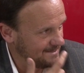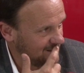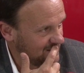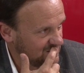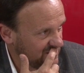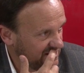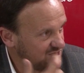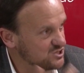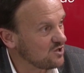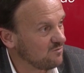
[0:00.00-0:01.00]
So
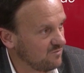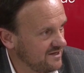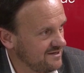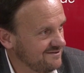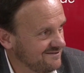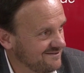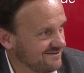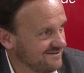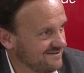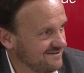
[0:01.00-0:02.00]
each complaint
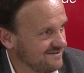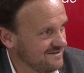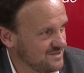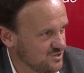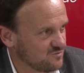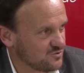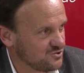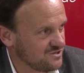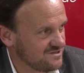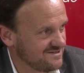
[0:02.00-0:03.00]
is an
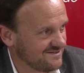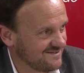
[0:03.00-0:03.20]
opportunity.